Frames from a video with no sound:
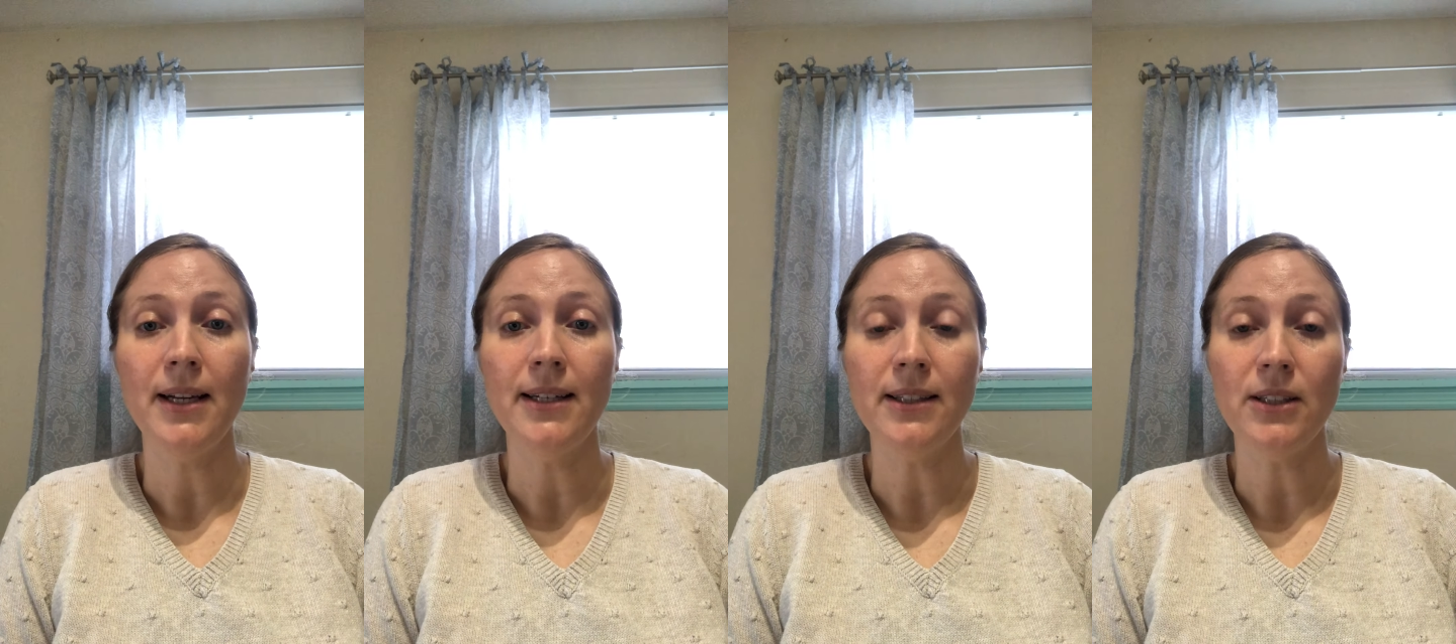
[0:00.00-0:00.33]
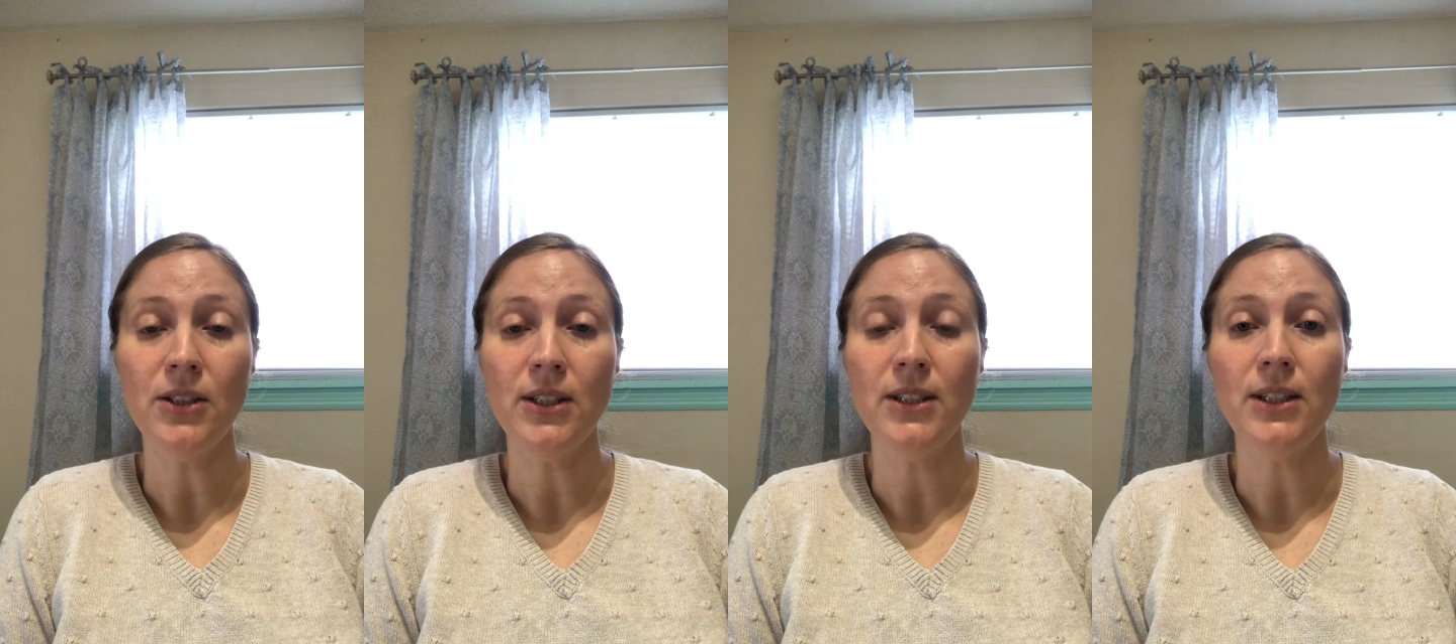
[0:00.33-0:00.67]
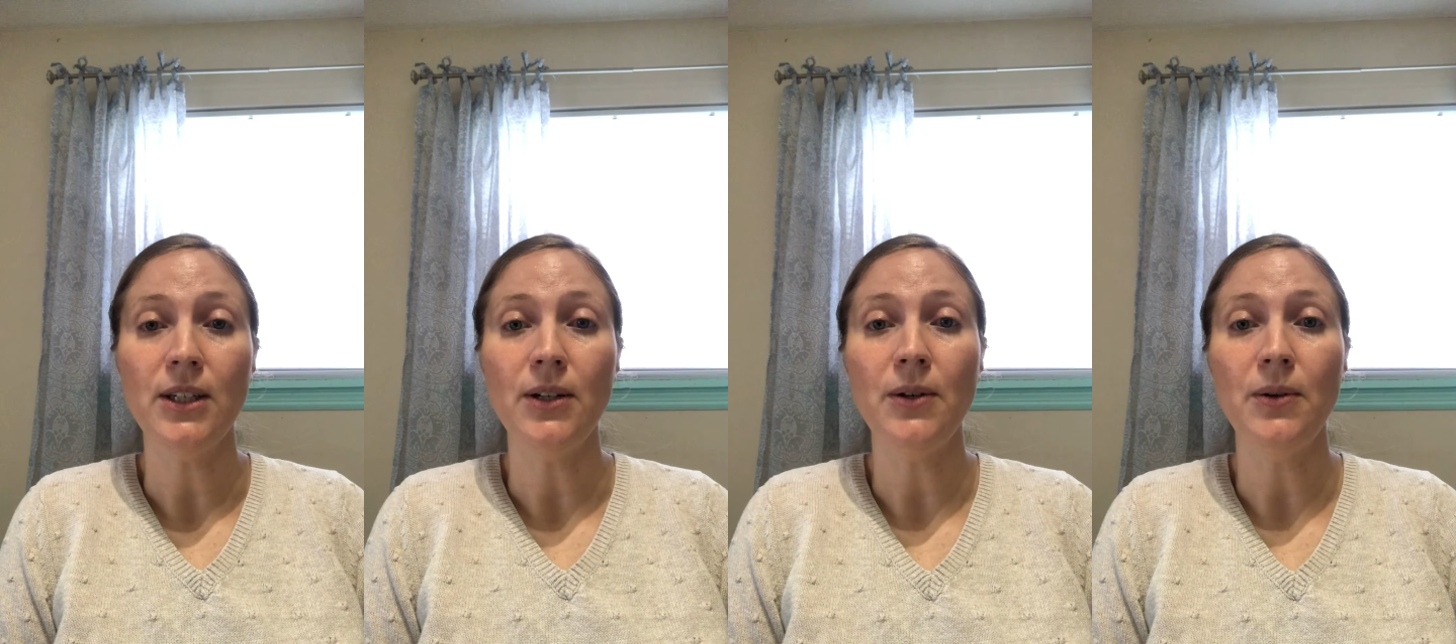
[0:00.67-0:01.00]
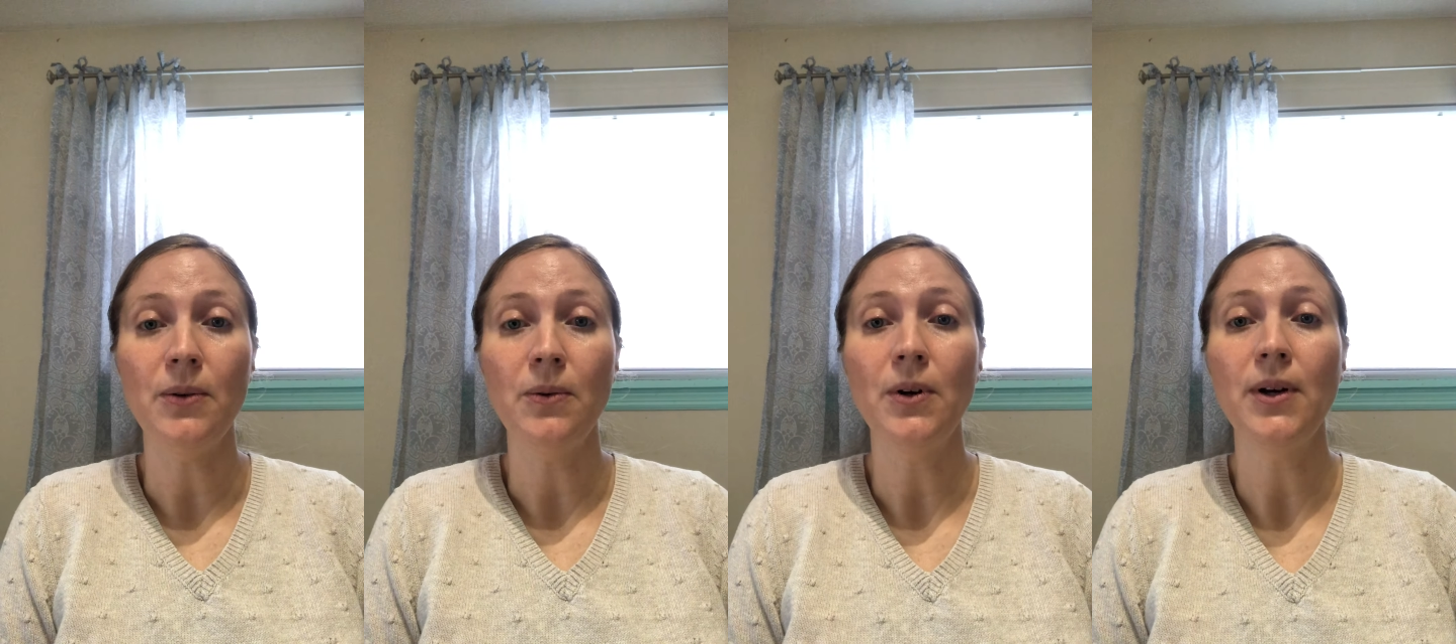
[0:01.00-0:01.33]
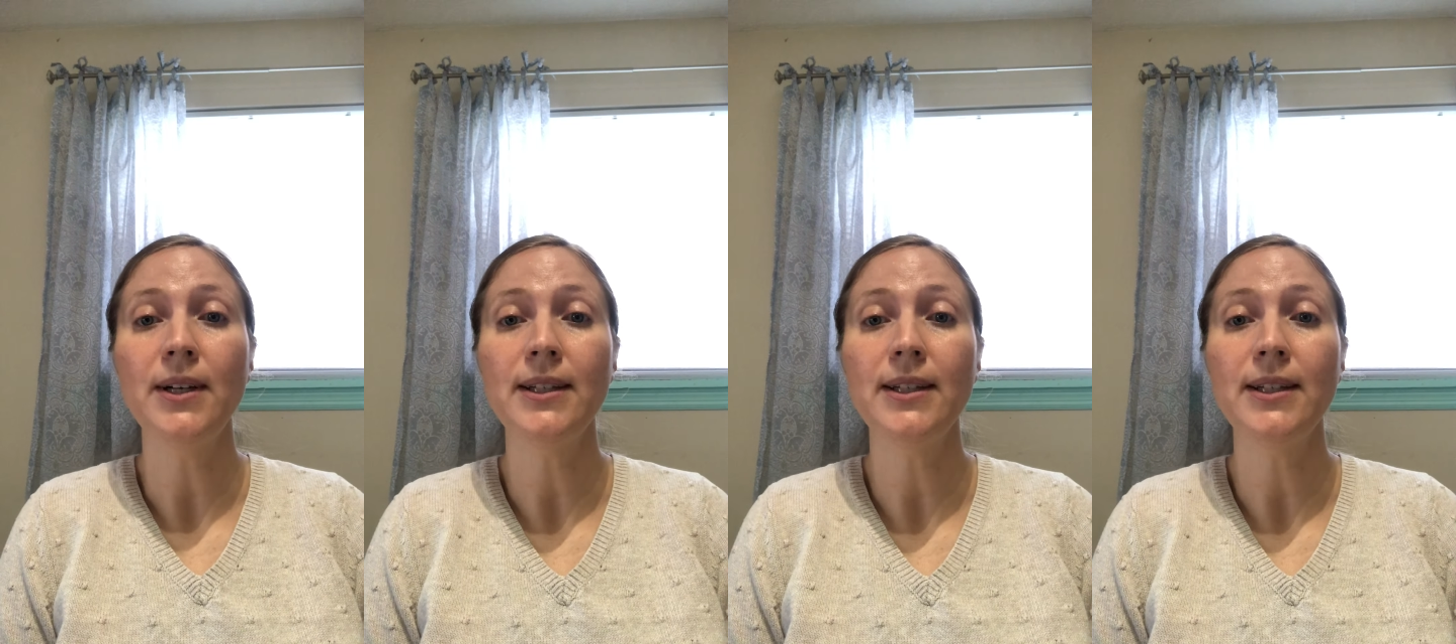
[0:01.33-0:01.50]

addition to